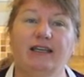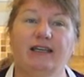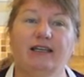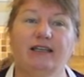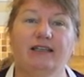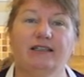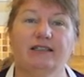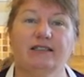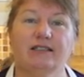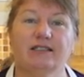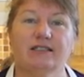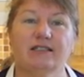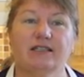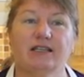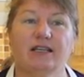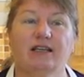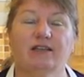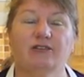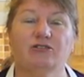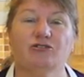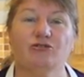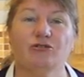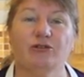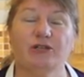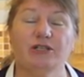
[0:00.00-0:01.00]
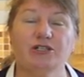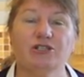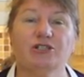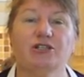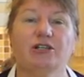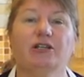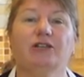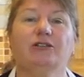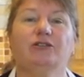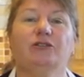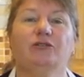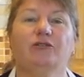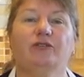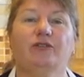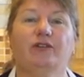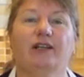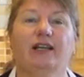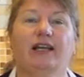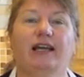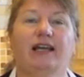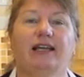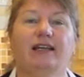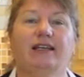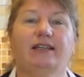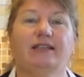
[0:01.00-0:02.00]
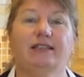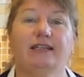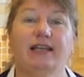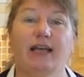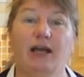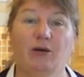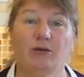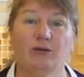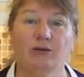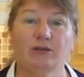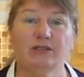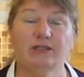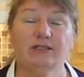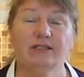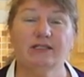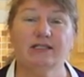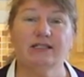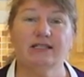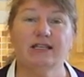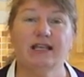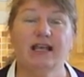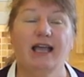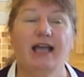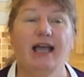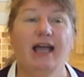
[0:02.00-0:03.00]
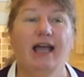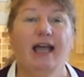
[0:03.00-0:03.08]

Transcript: is traditional Newfoundland Toutons